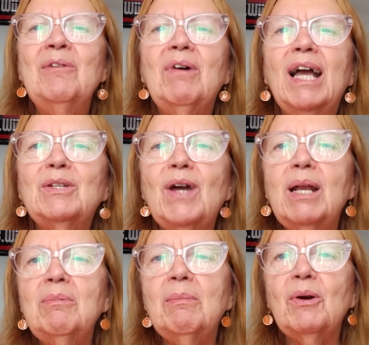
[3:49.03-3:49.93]
But I try
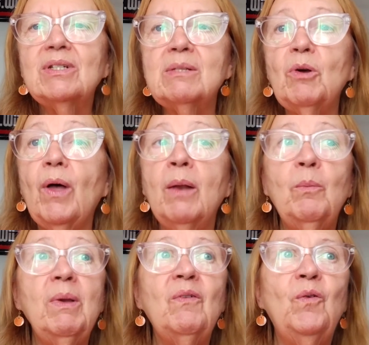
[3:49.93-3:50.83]
to be personal.
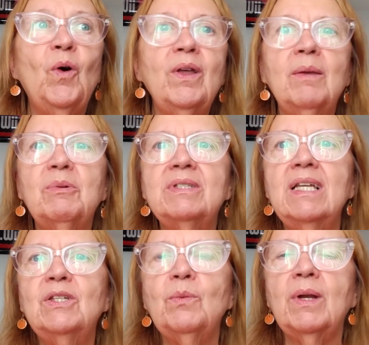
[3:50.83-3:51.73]
And before the
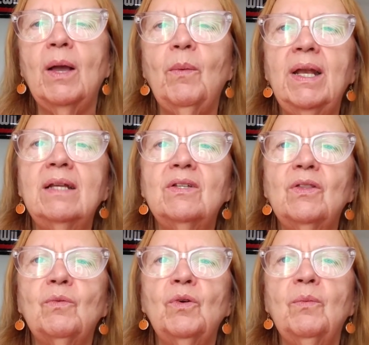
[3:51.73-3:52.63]
procedure, when I went into
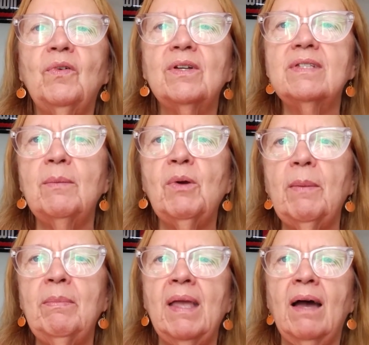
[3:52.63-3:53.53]
the room, first they
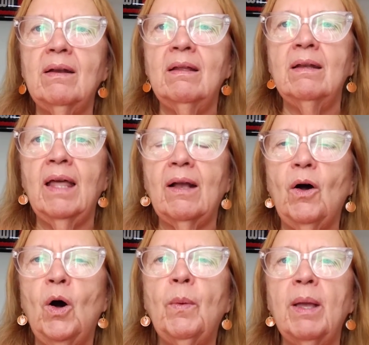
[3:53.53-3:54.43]
prepped me out in like
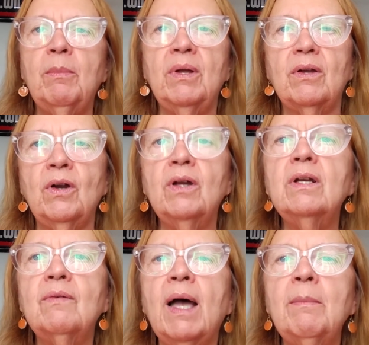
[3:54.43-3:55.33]
a hallway and put a
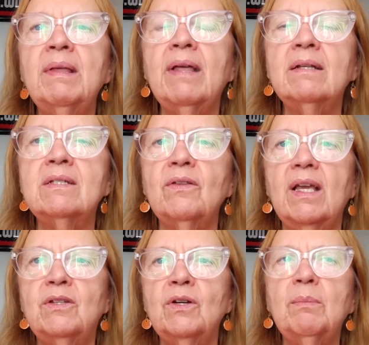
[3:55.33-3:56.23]
curtain around me then until
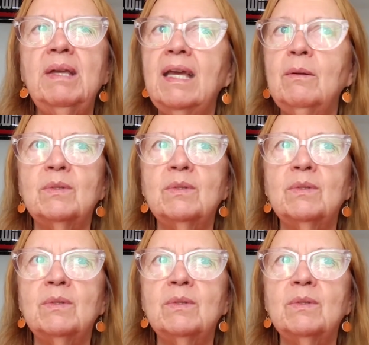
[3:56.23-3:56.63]
they took me in.